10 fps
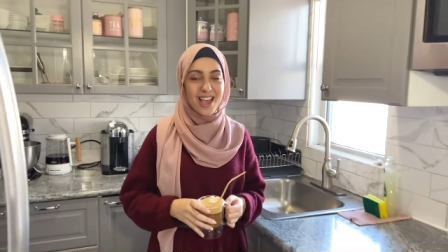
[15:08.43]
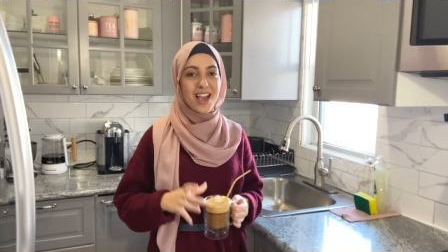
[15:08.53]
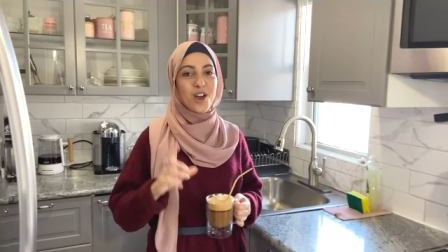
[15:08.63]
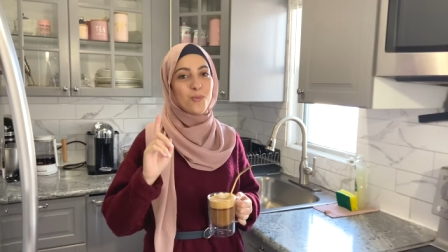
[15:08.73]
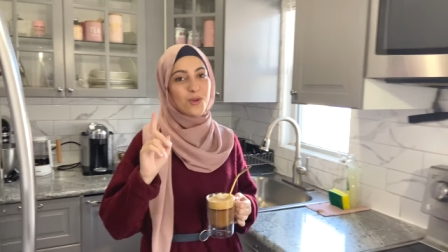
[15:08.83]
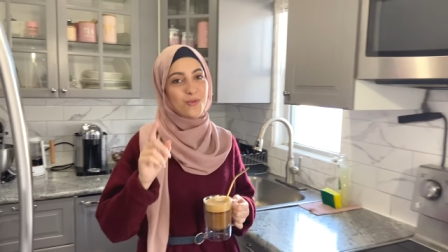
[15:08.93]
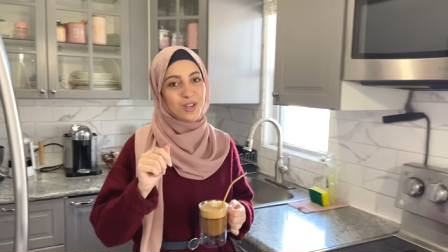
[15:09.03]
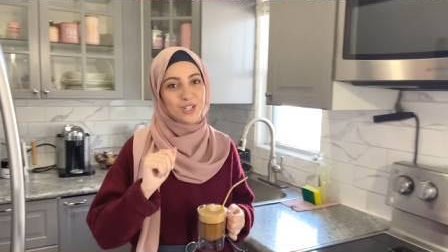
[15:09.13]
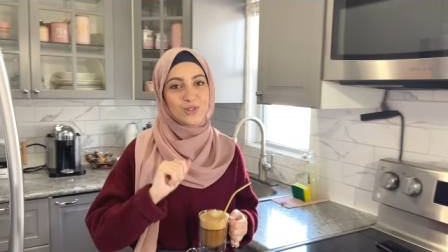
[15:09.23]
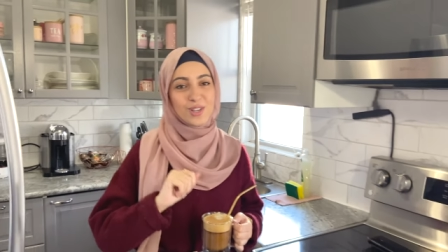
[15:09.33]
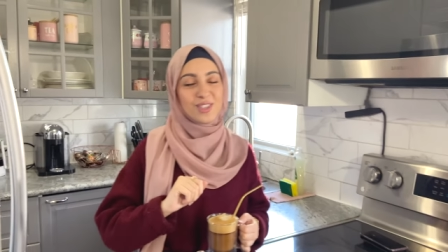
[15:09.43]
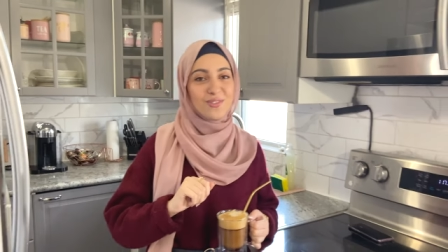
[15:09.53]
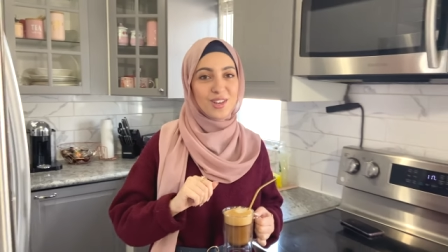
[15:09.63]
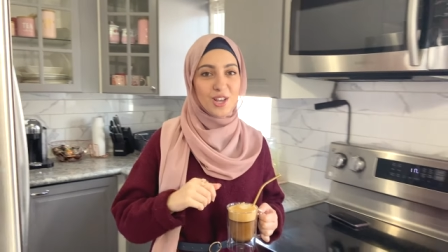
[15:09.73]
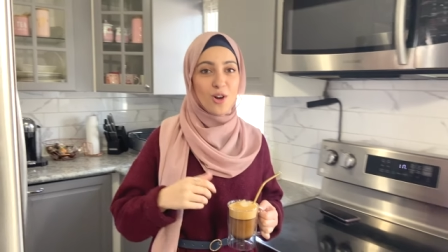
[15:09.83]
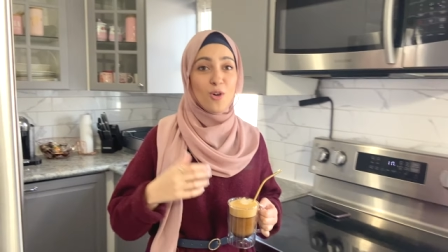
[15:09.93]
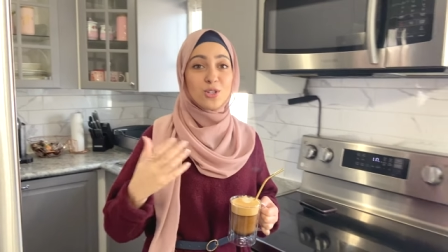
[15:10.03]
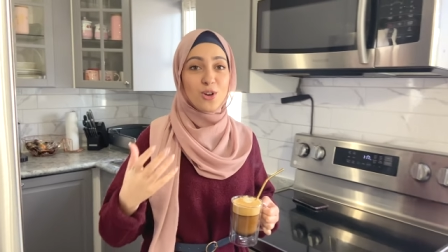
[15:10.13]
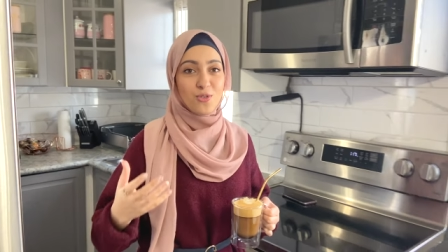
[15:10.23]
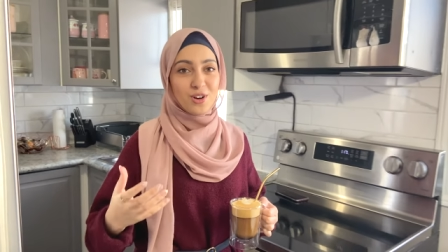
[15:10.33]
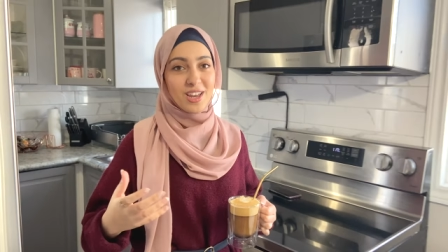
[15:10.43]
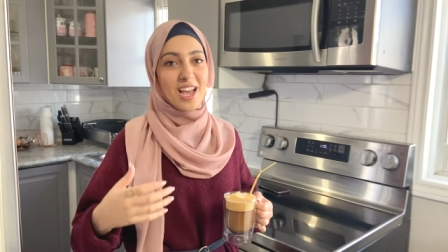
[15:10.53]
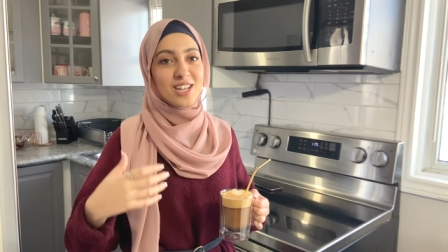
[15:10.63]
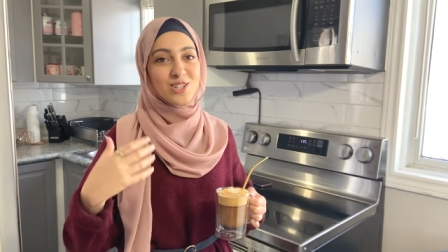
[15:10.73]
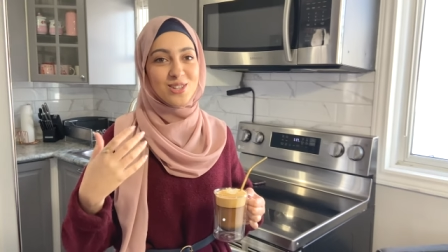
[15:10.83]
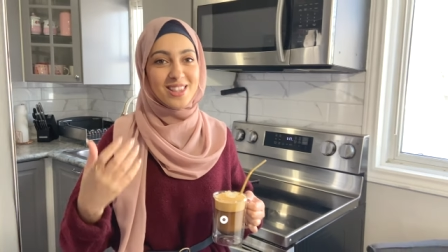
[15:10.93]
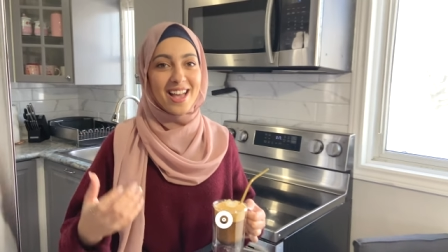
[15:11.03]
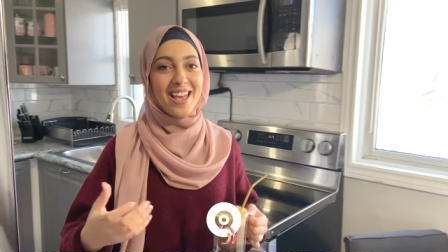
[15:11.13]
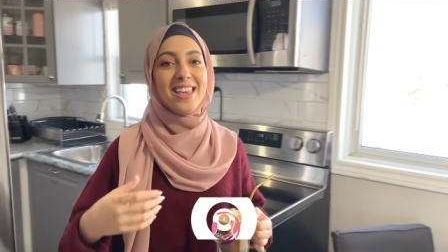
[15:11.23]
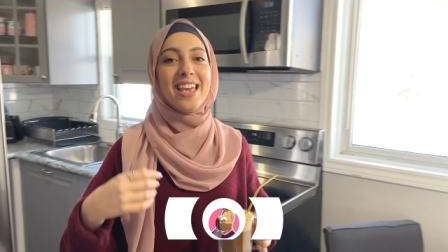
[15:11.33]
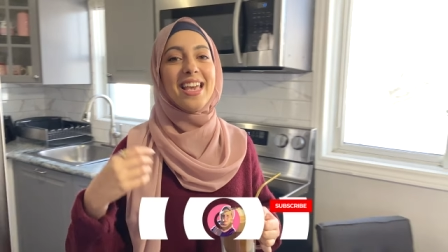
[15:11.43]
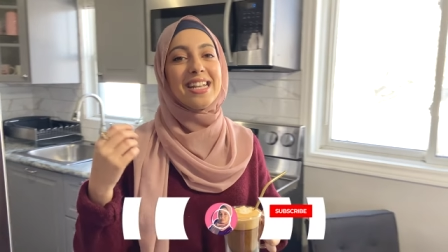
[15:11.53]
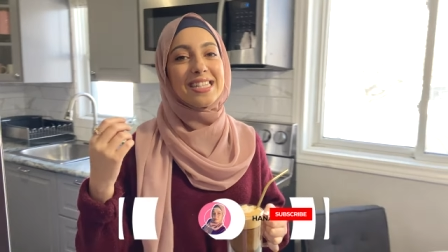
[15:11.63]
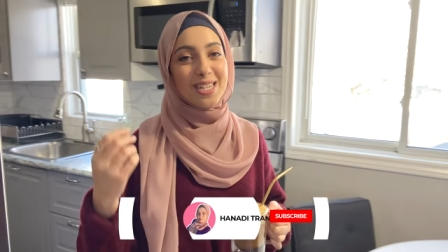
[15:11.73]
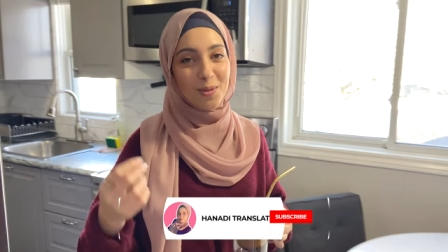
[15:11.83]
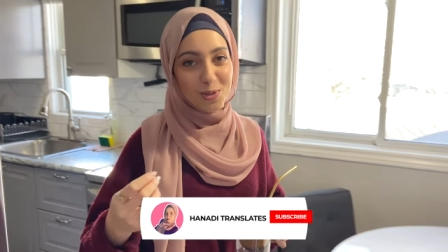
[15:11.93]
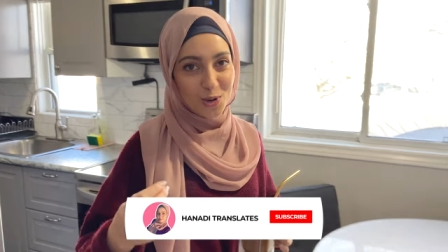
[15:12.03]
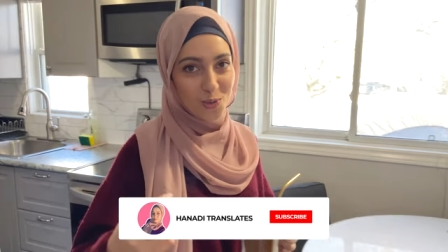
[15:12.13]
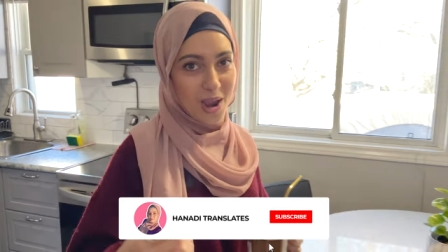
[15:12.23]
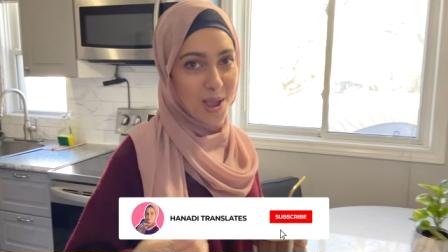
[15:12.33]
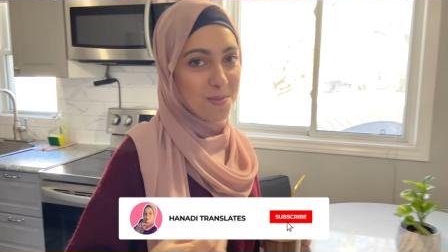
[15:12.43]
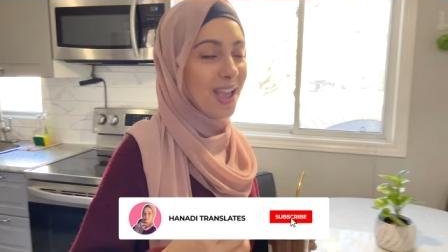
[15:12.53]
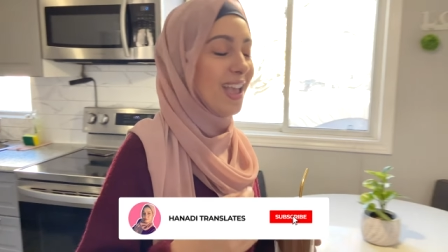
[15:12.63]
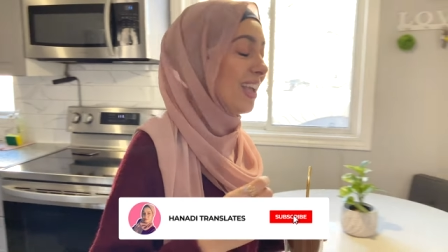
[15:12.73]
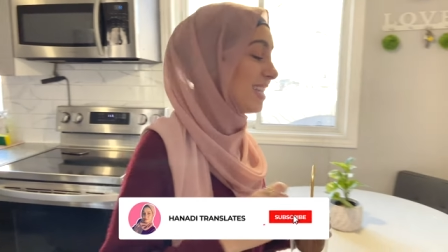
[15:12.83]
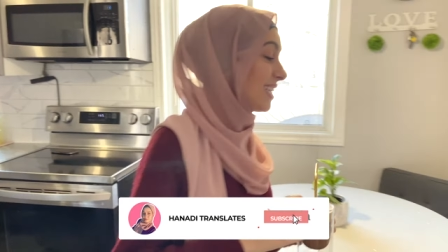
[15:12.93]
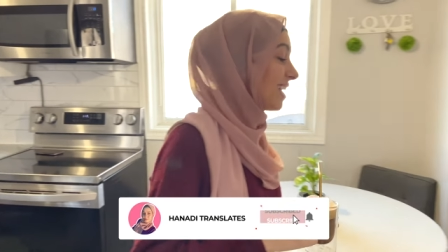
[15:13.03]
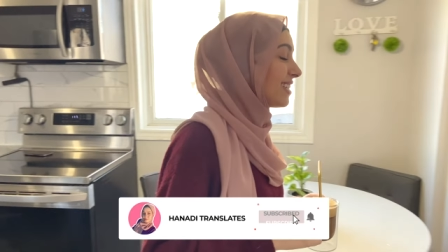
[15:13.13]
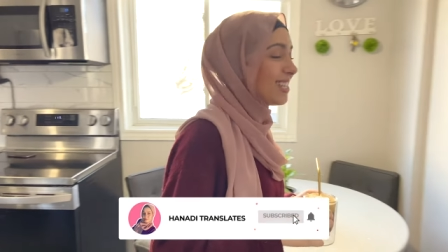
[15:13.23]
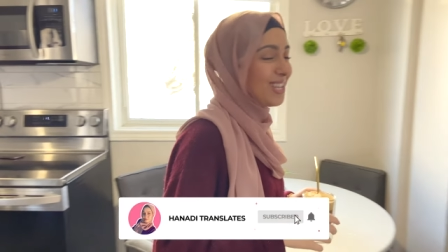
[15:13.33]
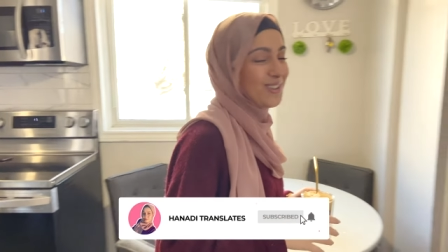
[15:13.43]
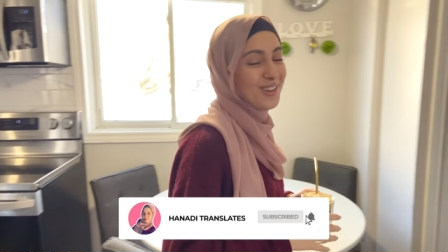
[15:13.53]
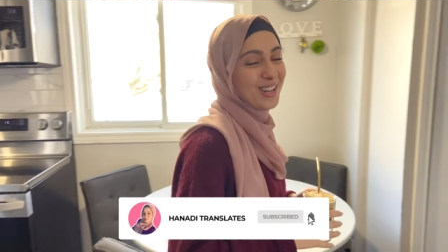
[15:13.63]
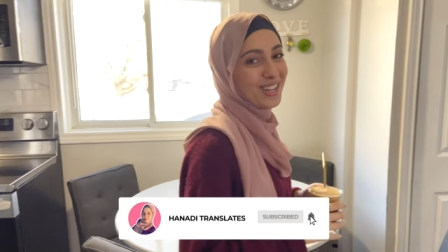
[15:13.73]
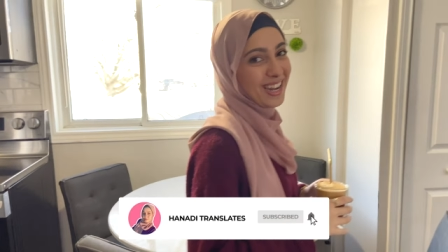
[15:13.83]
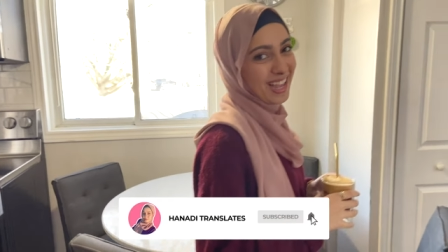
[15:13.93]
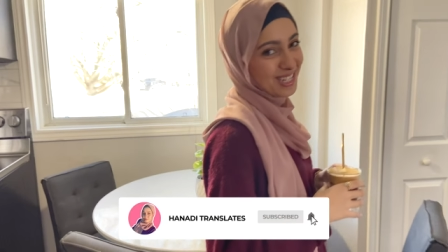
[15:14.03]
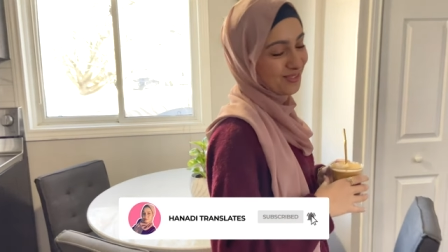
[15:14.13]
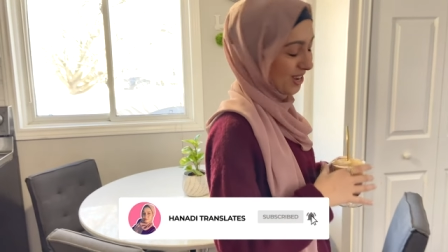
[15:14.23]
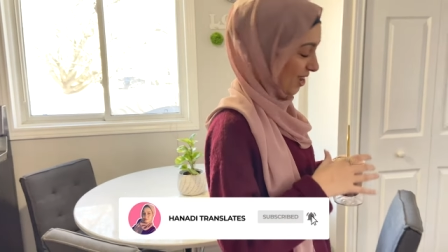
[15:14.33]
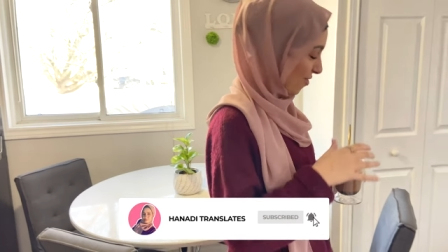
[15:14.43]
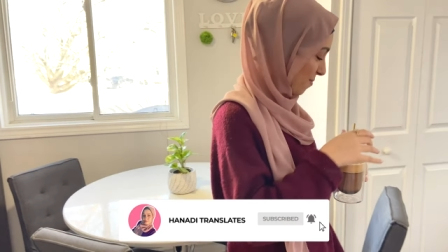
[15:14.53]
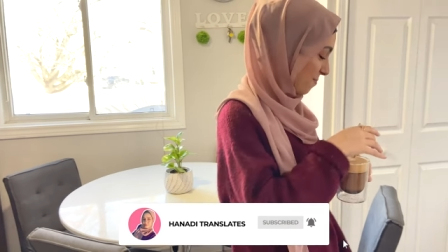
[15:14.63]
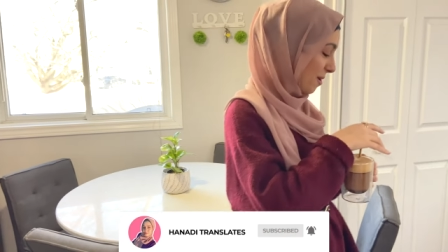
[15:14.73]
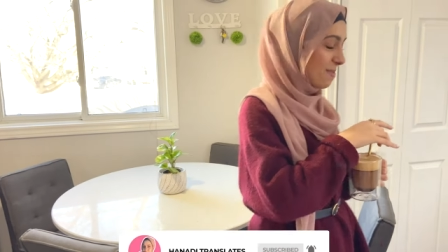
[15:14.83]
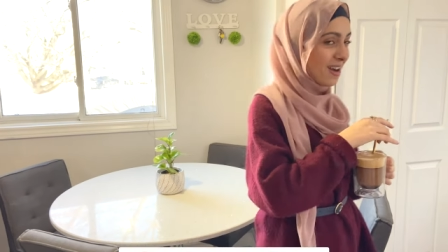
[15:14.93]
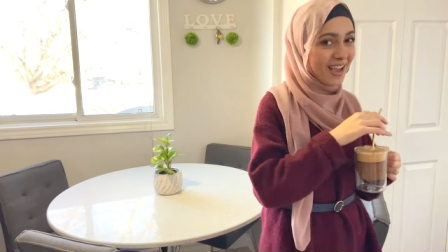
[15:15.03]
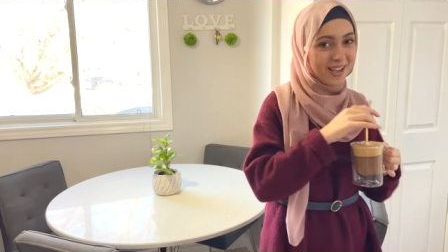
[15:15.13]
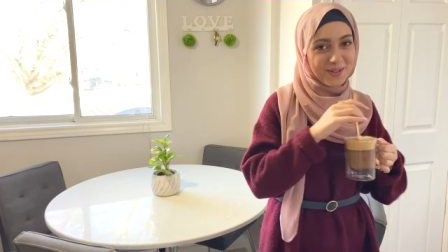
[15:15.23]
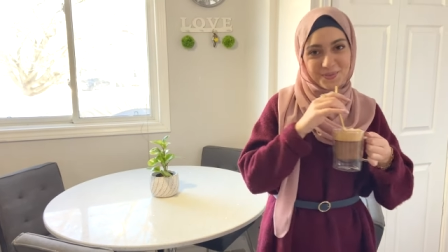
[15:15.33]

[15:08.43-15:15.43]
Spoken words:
I hope you've enjoyed the video. Don't forget to like and subscribe, and see you in our next video. Bye bye.